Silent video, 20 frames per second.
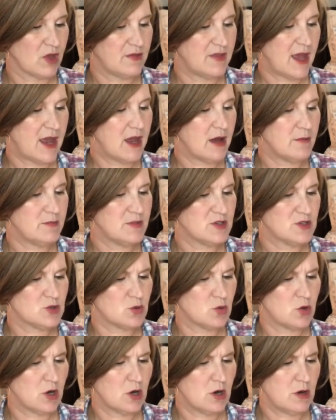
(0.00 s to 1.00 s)
they
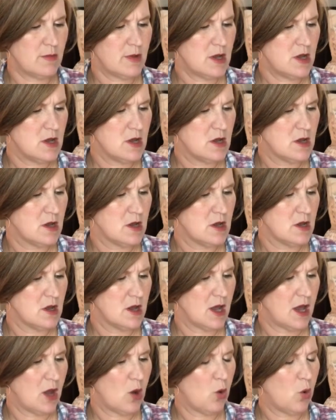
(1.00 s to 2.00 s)
absorb
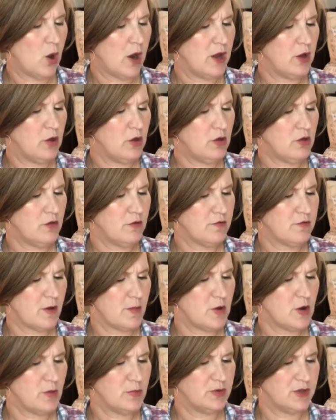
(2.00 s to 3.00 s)
oil
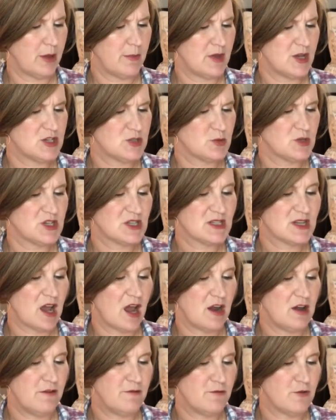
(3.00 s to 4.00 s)
from your blemish, which is
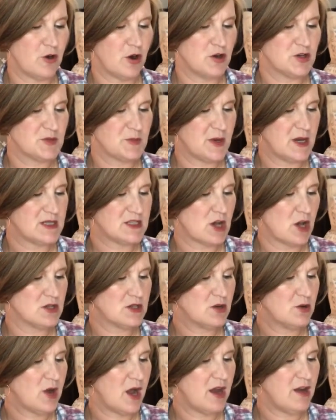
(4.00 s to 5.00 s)
kind of gross, but it's
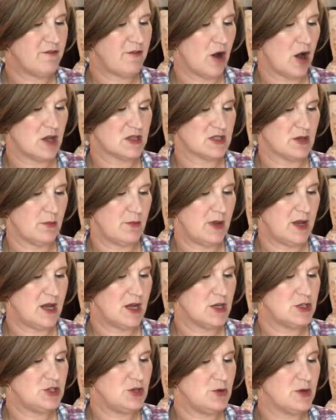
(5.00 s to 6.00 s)
also kind of awesome
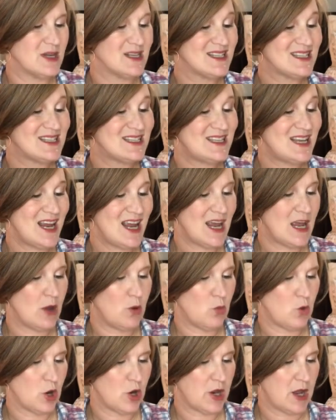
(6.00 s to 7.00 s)
because you can see
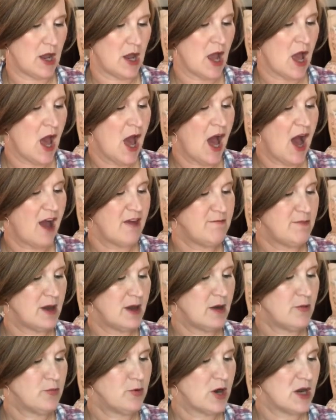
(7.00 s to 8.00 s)
it working. I've
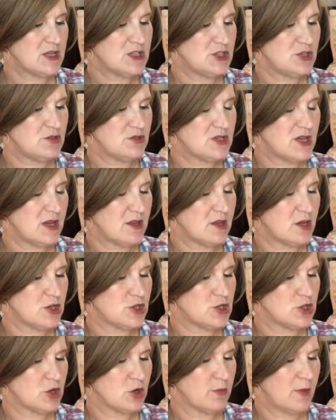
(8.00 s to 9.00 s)
been impressed using the
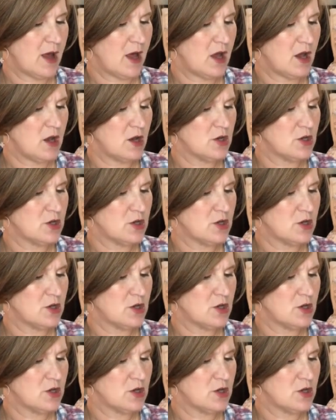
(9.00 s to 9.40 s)
Derma,